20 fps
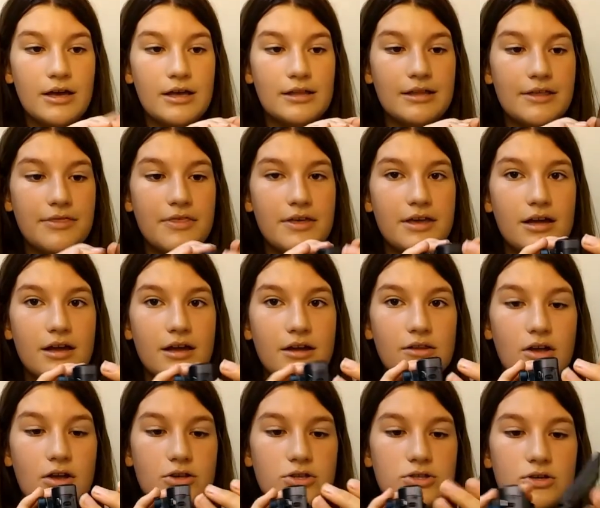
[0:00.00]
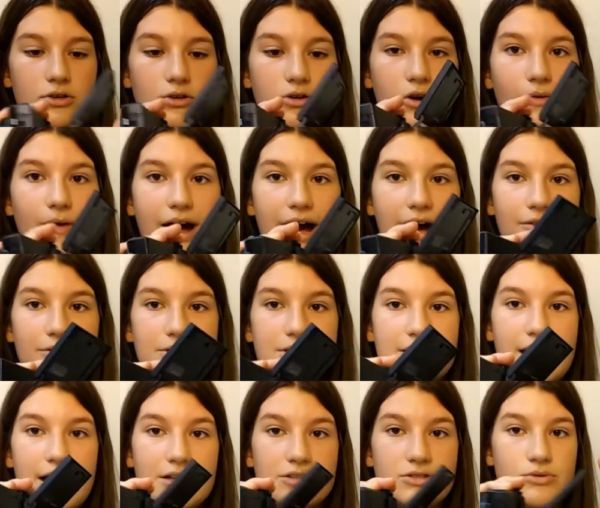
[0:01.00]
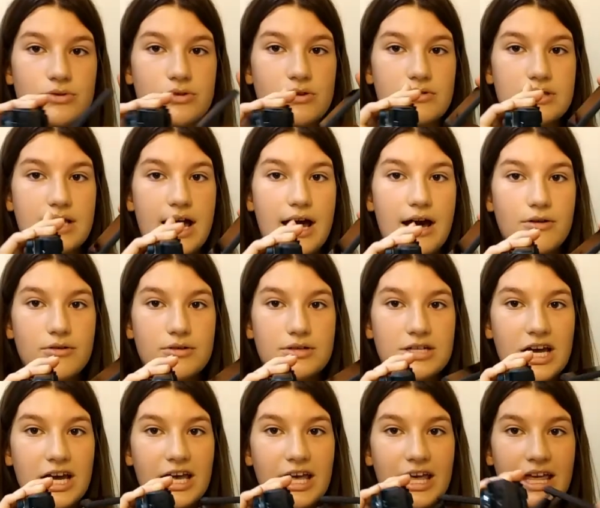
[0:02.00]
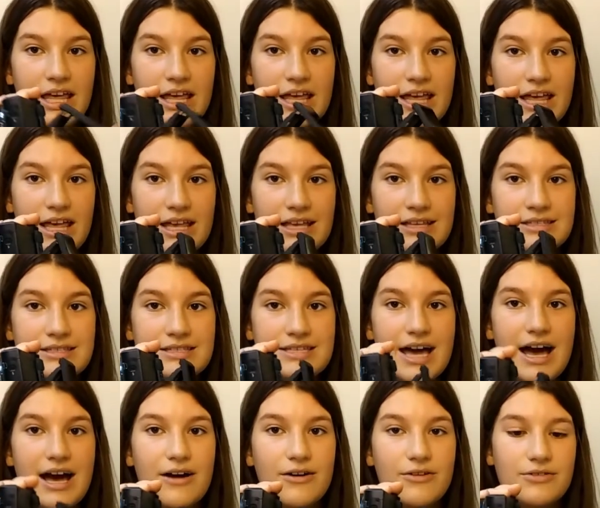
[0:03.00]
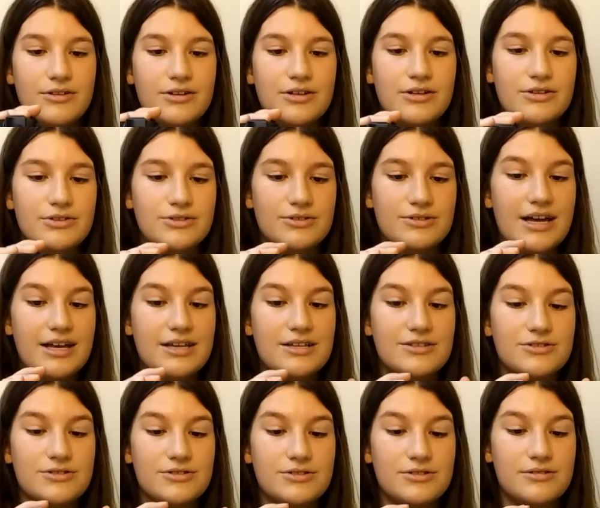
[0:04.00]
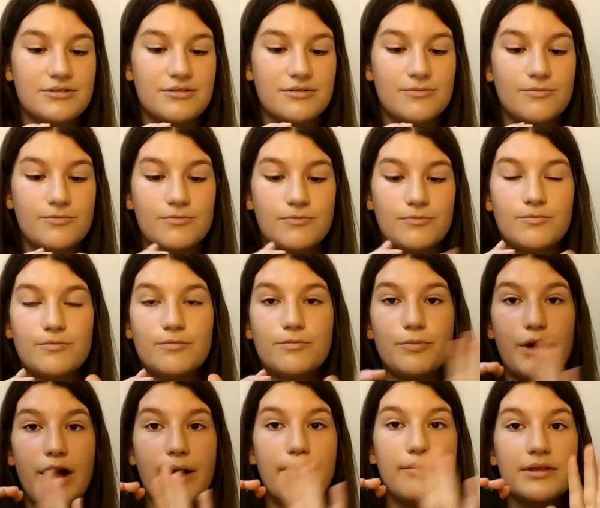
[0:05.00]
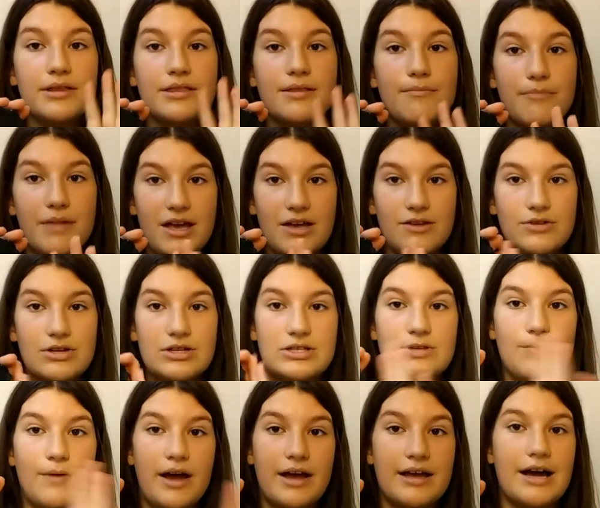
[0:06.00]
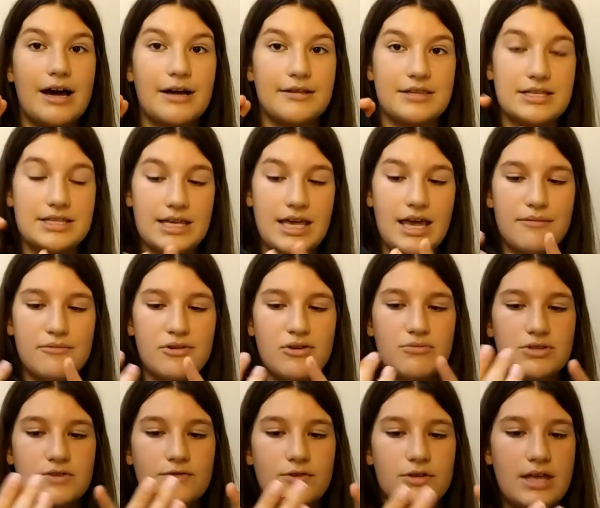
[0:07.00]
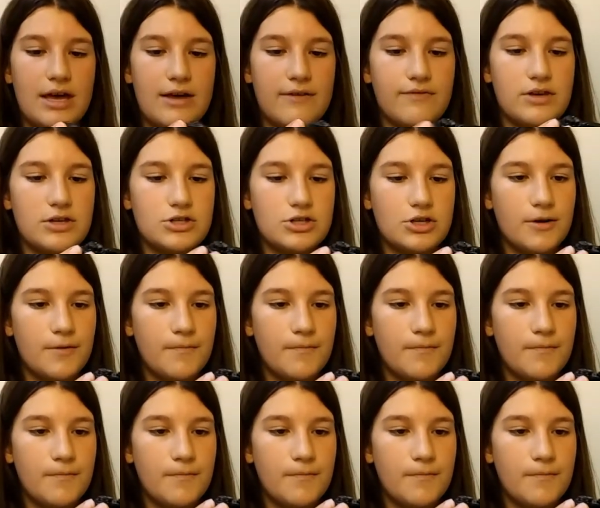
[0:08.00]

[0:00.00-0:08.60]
And I think it can also go out. Yeah, so it goes out and down. So that is probably the main reason why I got this camera, was for that feature.